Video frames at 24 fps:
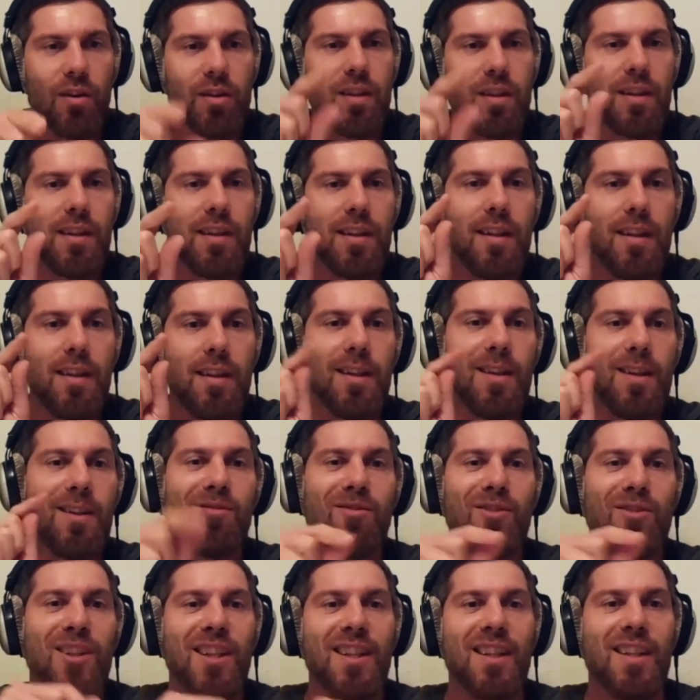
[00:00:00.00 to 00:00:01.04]

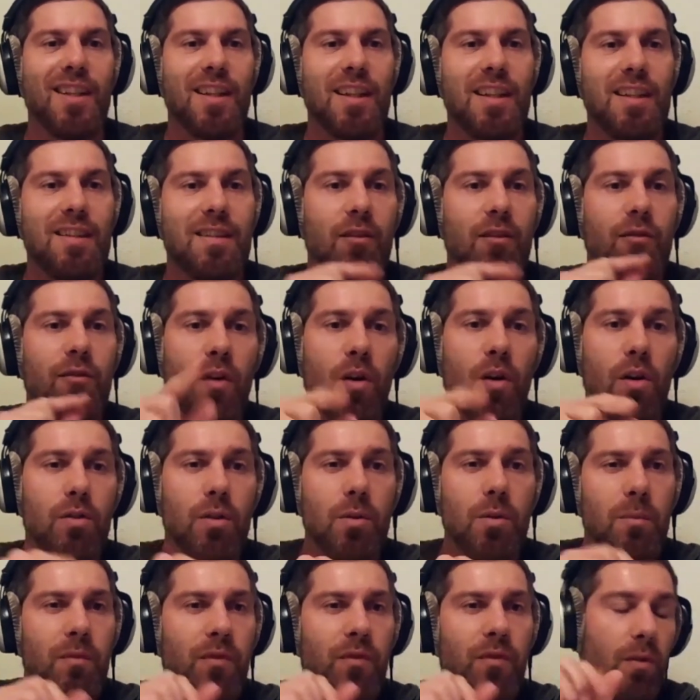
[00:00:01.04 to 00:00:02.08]
It's a forum
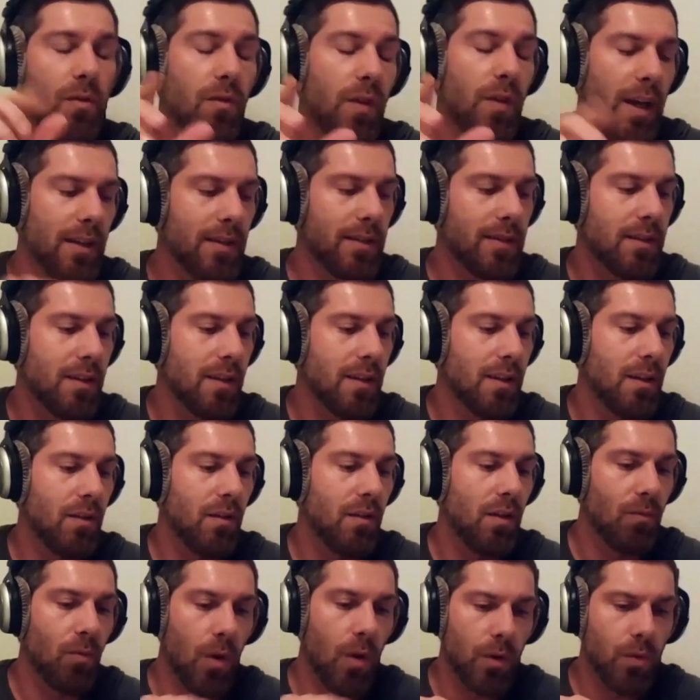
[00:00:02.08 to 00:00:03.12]
for Vesc,
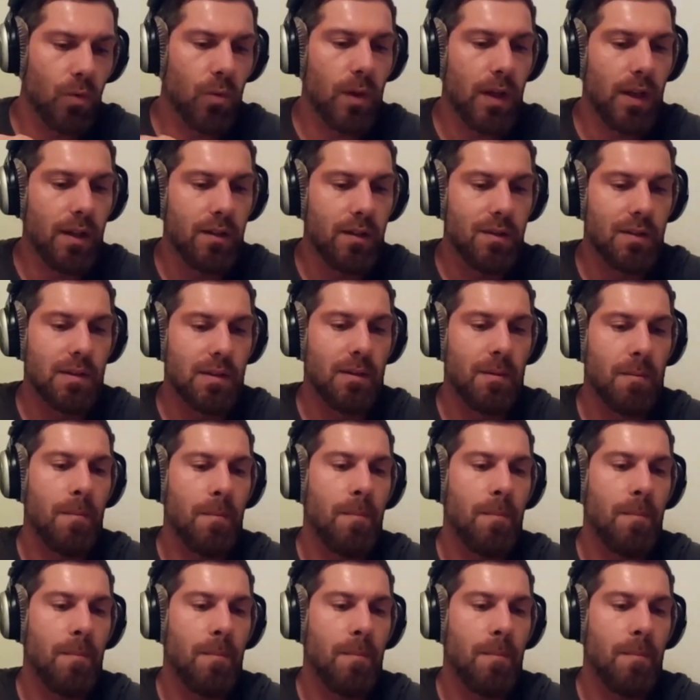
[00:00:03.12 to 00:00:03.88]
Onewheels.